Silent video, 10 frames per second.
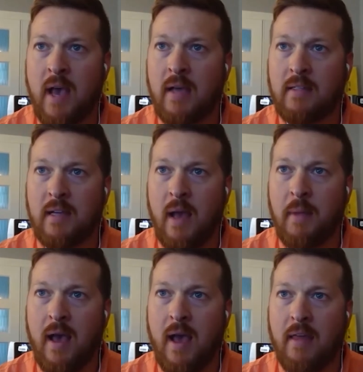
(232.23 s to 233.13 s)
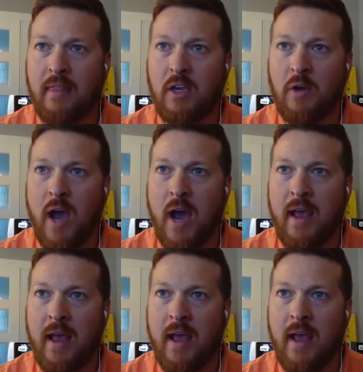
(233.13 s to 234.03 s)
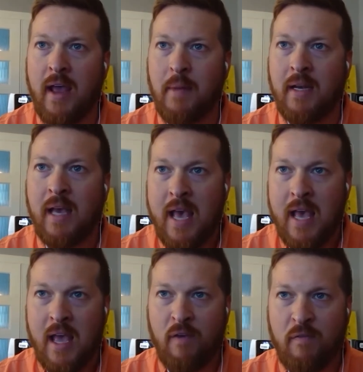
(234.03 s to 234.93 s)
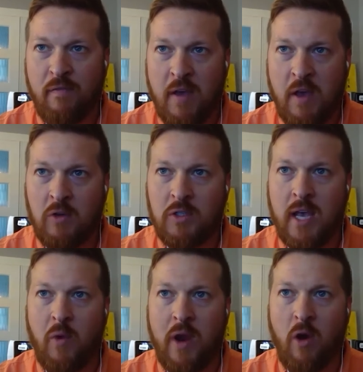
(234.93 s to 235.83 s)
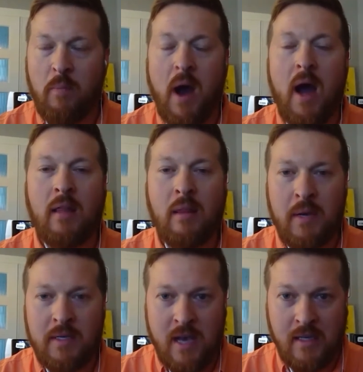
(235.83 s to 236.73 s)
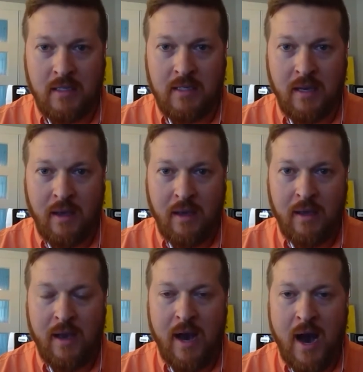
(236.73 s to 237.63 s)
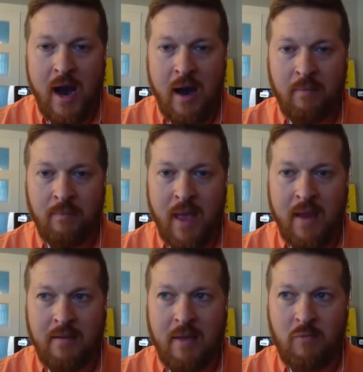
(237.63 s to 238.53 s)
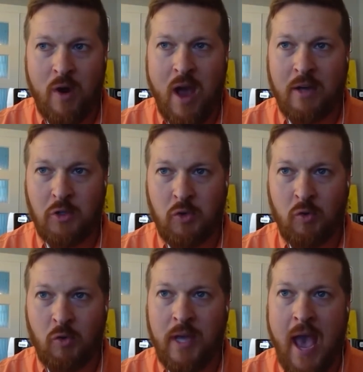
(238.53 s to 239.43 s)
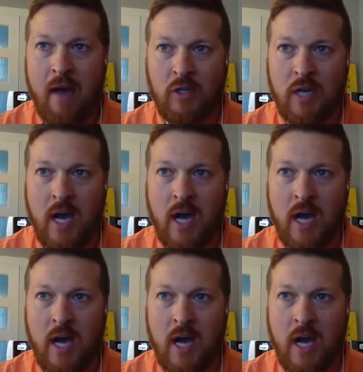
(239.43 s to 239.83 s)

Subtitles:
makes sense. And I mean, I think you kind of hit on it. I mean, if it feels like we are buying the business and we're not truly